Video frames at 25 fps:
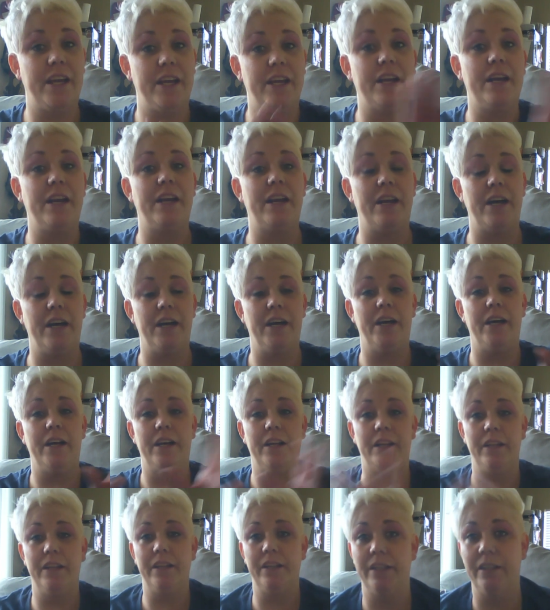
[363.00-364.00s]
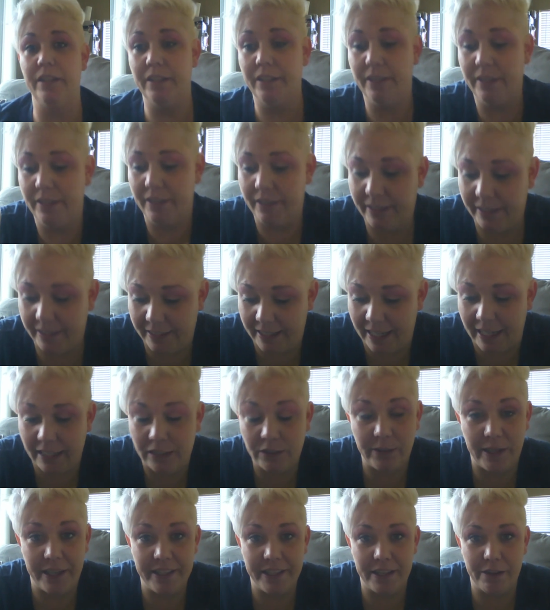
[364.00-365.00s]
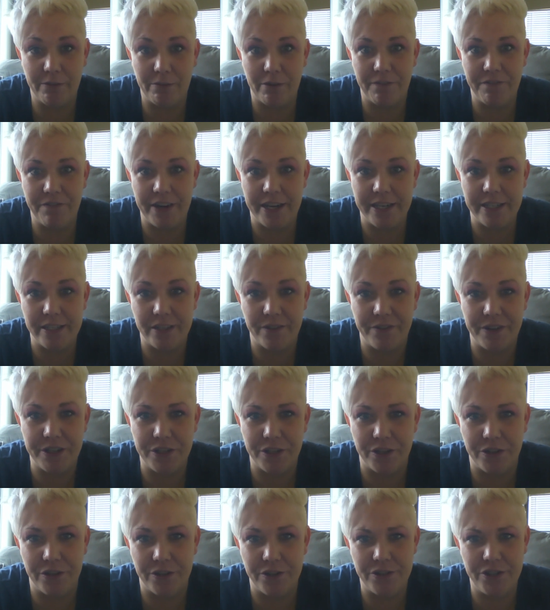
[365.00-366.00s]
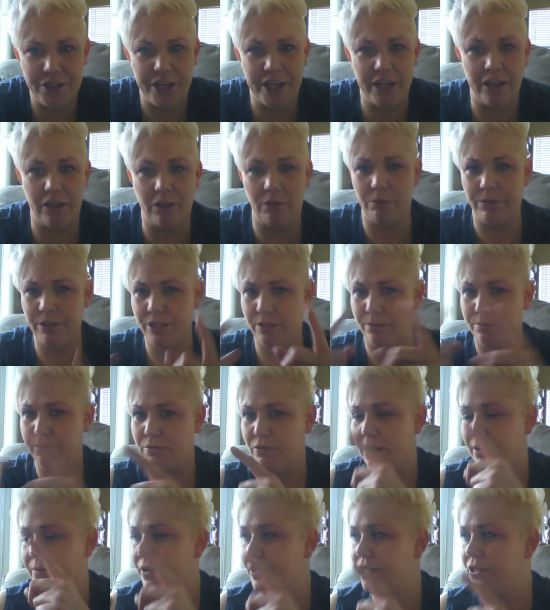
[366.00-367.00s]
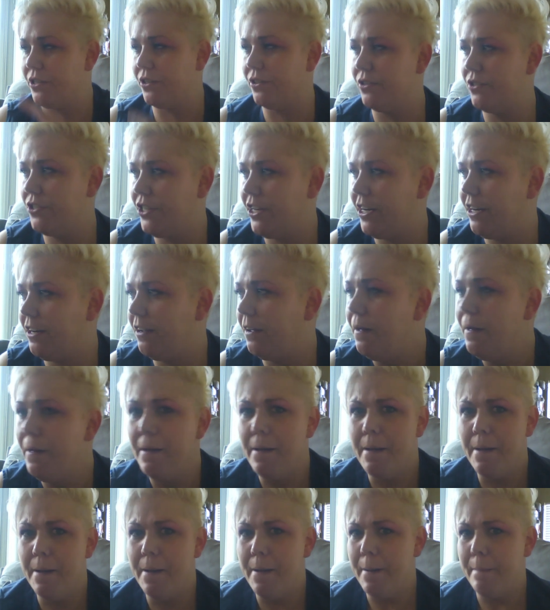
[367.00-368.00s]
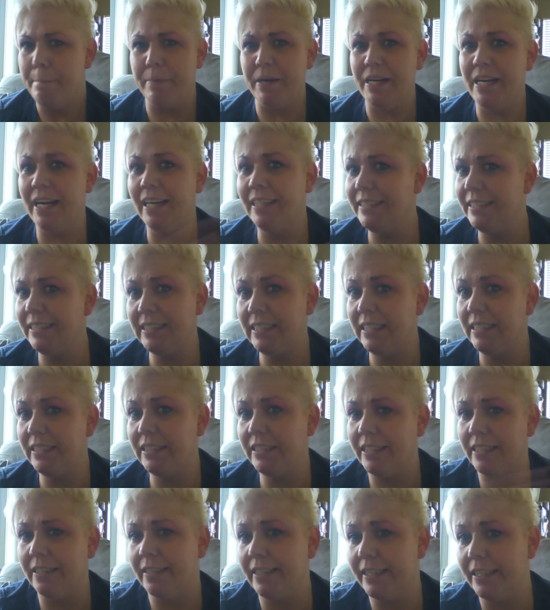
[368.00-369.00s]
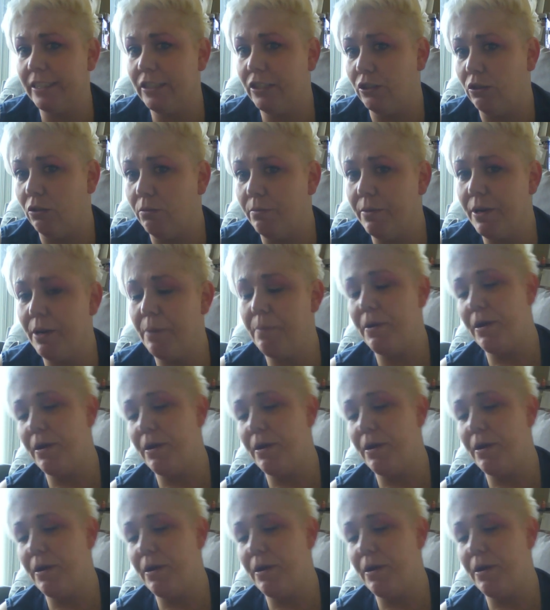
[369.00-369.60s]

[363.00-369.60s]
And uh, that's why I think we're fans of each other's channel. We subscribe to each other's channel, but not just his channel, like so many